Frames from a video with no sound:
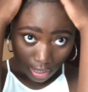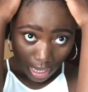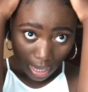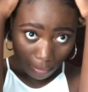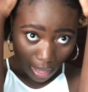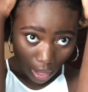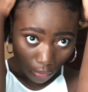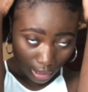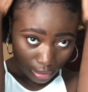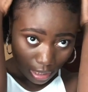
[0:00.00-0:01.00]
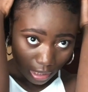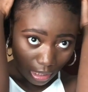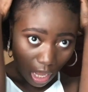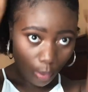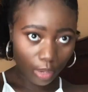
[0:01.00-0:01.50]
came out exactly
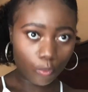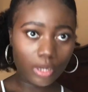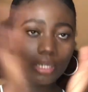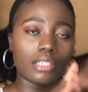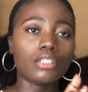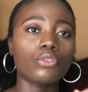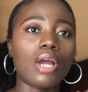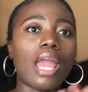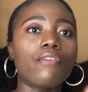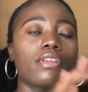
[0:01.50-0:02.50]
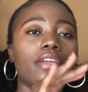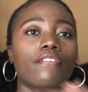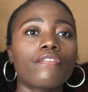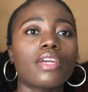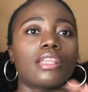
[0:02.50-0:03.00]
how I wanted it to. Everything
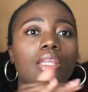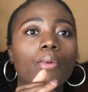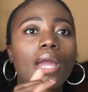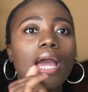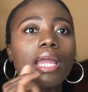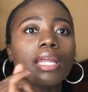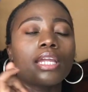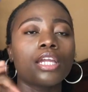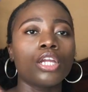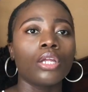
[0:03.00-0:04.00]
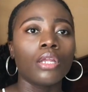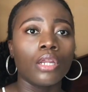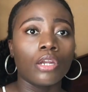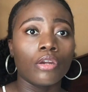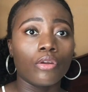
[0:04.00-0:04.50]
fit the way I
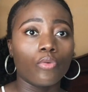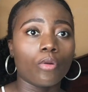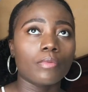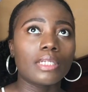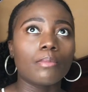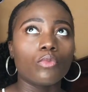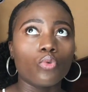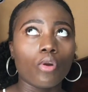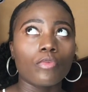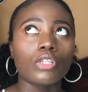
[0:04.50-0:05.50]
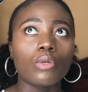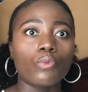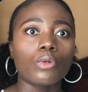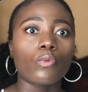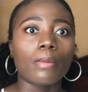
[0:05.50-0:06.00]
normally
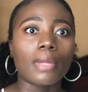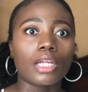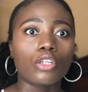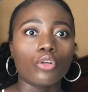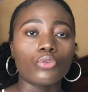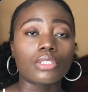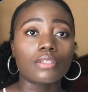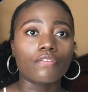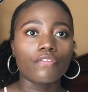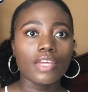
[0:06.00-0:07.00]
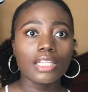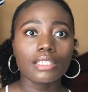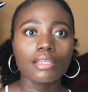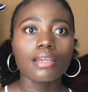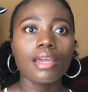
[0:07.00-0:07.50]
would want my clothes to
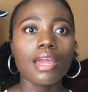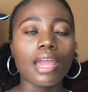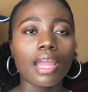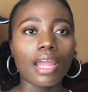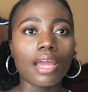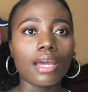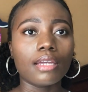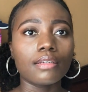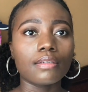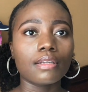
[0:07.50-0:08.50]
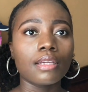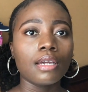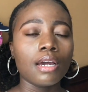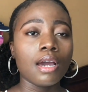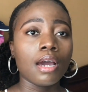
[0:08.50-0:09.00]
fit, and
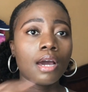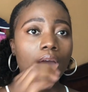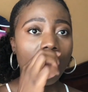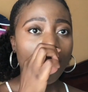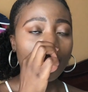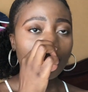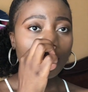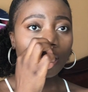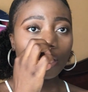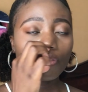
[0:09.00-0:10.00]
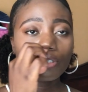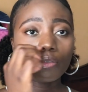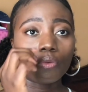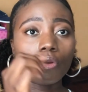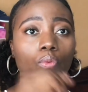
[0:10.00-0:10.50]
I think it
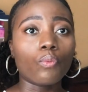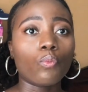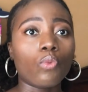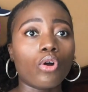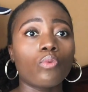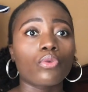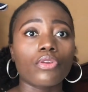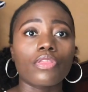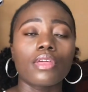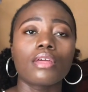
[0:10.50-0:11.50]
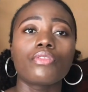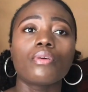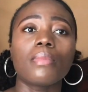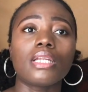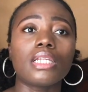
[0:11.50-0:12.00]
was well worth
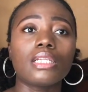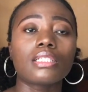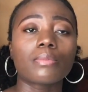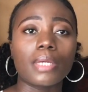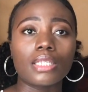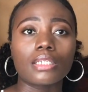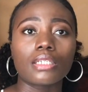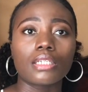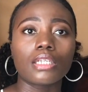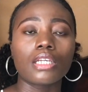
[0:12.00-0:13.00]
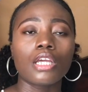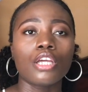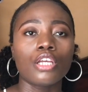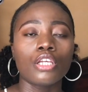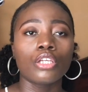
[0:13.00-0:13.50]
the money spent.
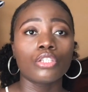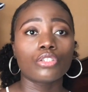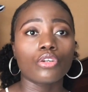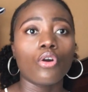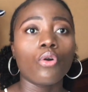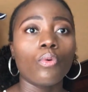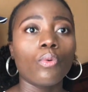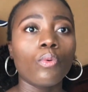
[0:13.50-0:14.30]
So